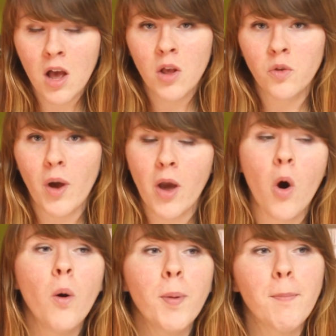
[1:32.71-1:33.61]
So I
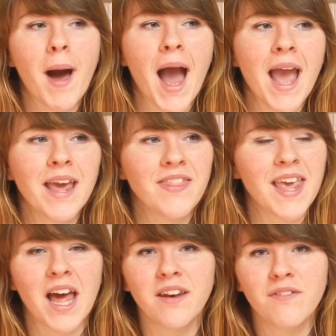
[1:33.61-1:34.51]
hope by
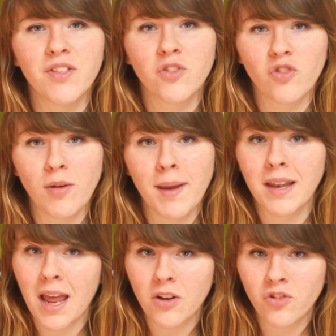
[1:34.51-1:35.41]
the end of the
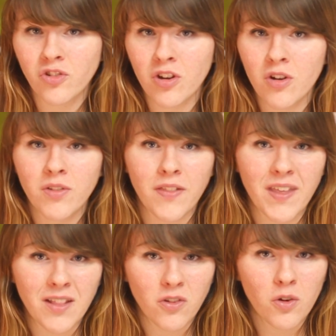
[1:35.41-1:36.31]
streaming next year that
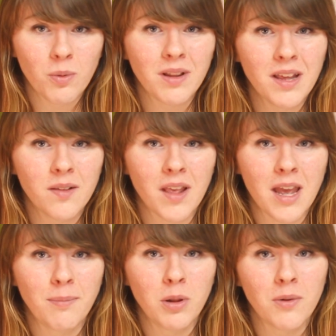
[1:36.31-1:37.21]
they do release
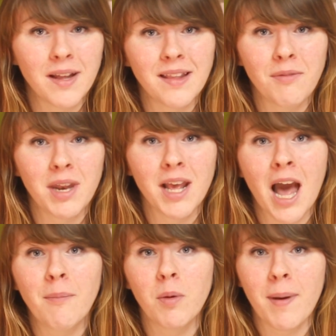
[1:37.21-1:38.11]
a Blu-ray DVD
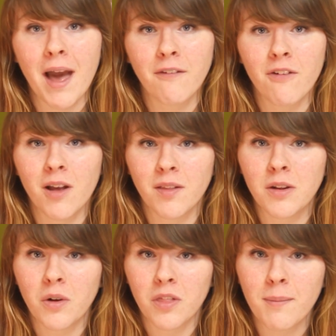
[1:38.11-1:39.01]
combo pack for us
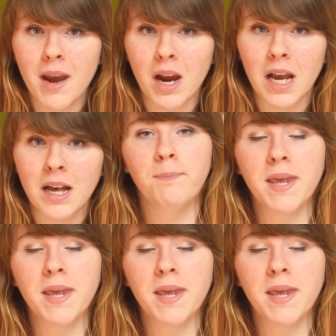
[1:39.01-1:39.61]
in North America.